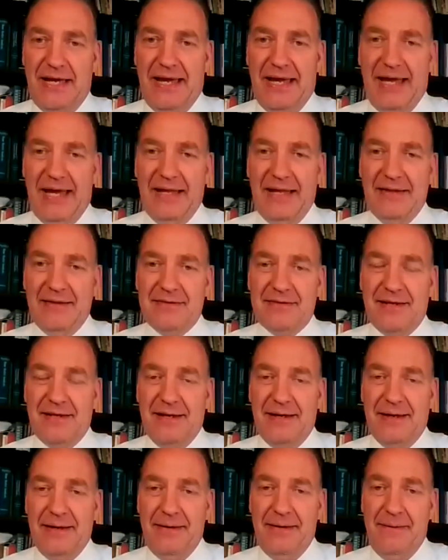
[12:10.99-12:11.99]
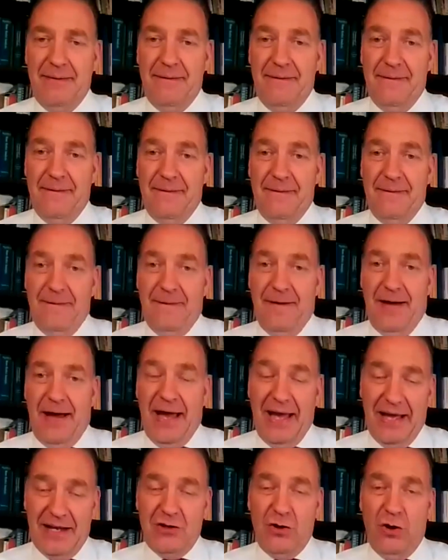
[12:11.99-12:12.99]
And
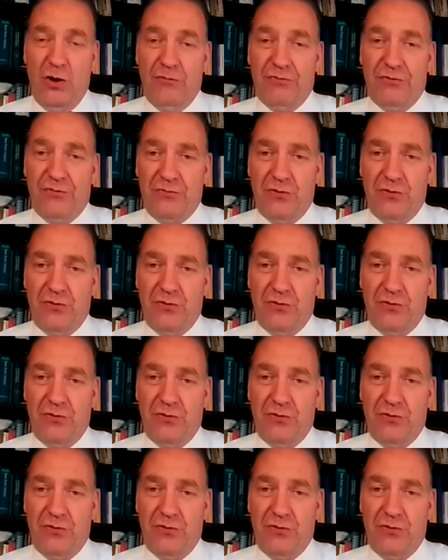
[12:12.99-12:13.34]
I had an offer